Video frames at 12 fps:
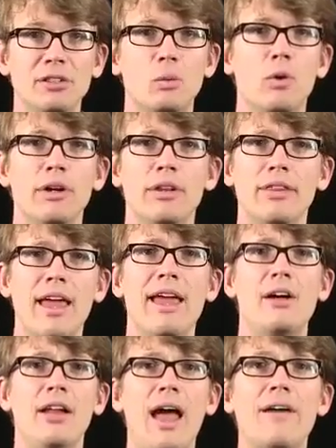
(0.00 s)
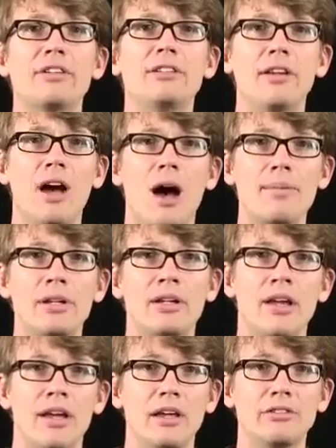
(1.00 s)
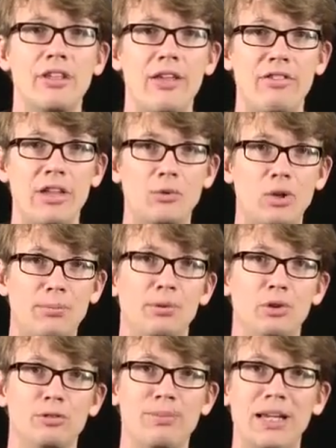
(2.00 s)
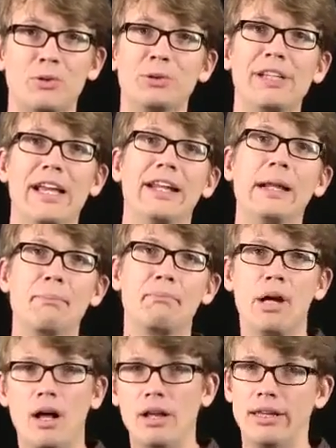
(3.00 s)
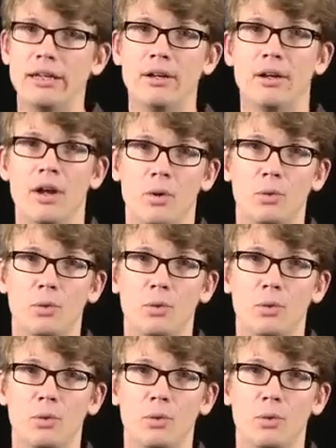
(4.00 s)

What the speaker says: and what they all have in common is that they reproduce by creating pollen,